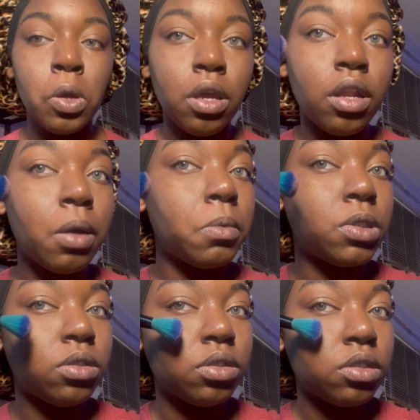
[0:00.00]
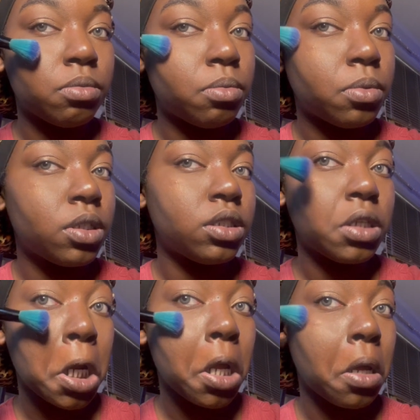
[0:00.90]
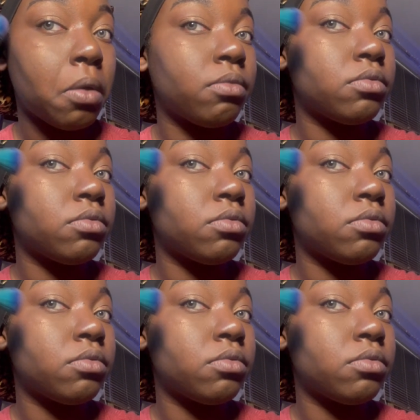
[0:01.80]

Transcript: And I'm gonna just brush it up.